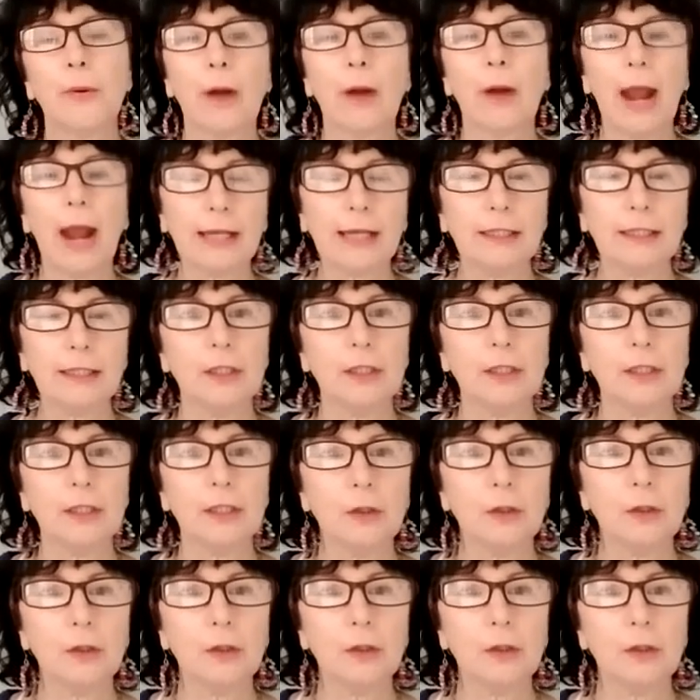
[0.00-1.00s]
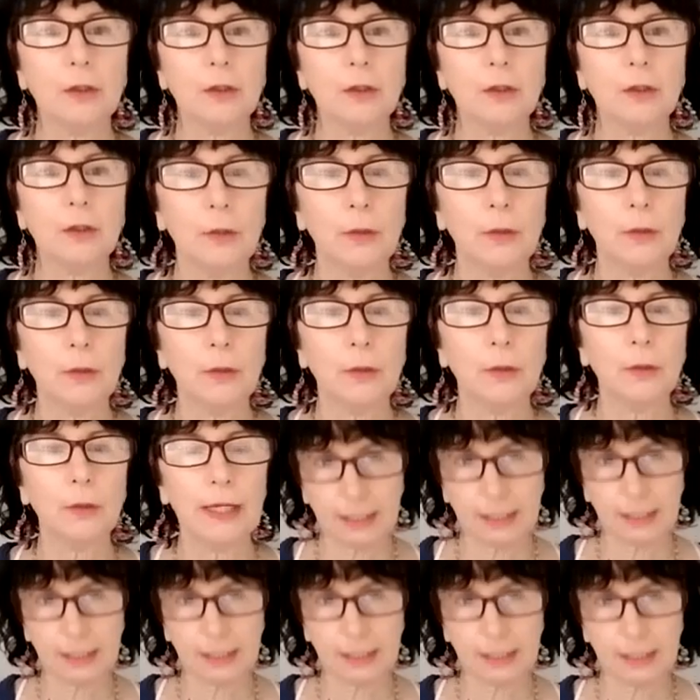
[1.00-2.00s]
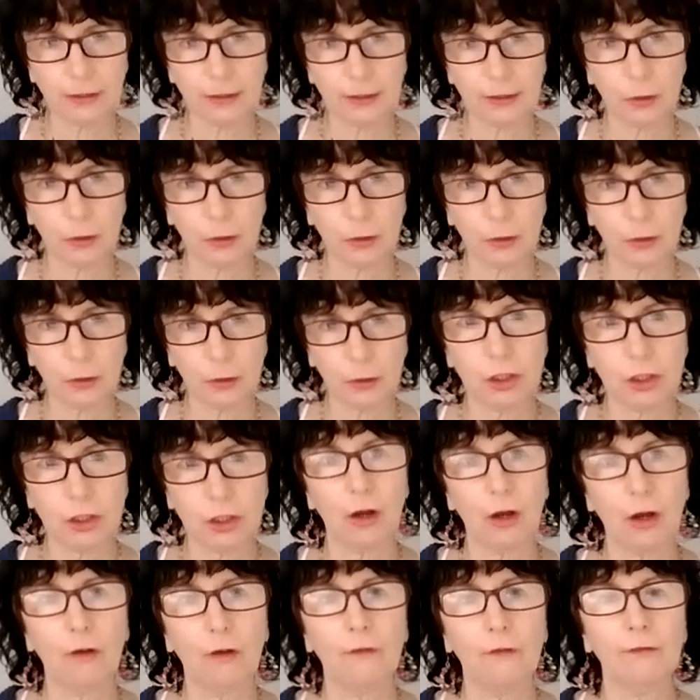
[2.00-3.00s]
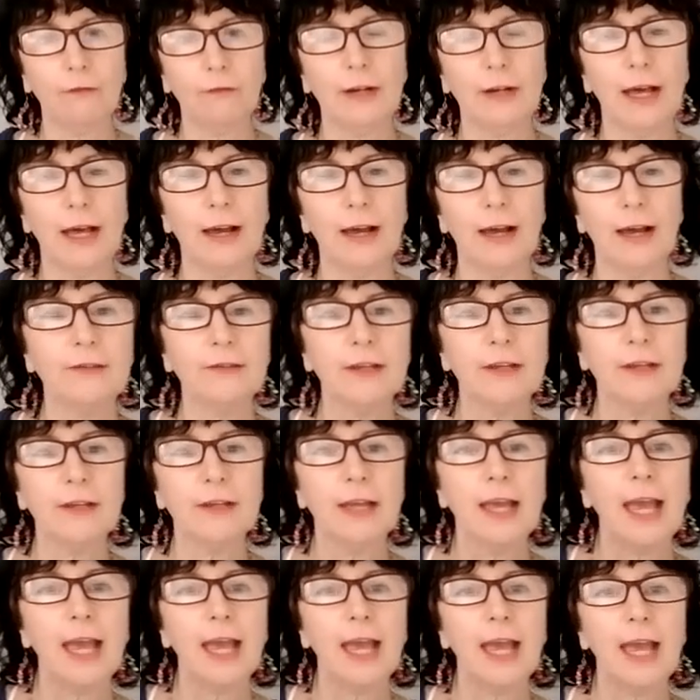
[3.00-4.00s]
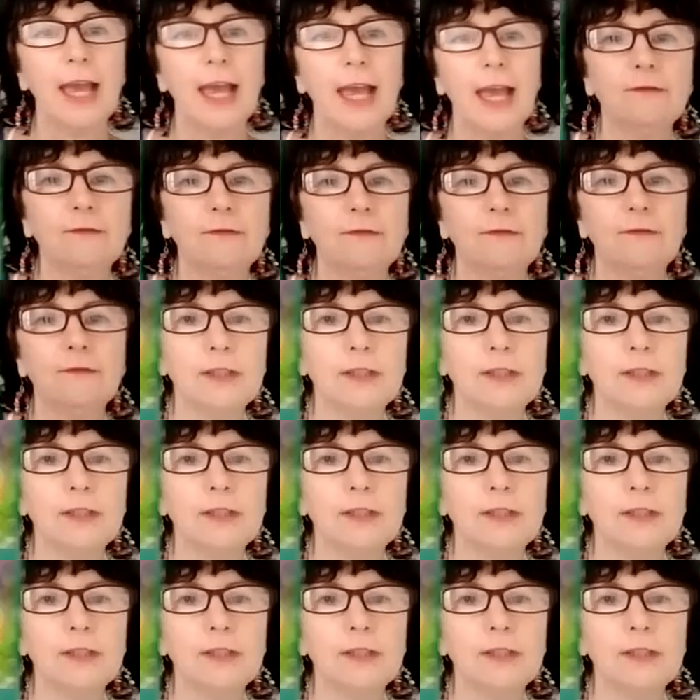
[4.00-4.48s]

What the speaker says: This is a very practical energy, and it's a practical energy of love.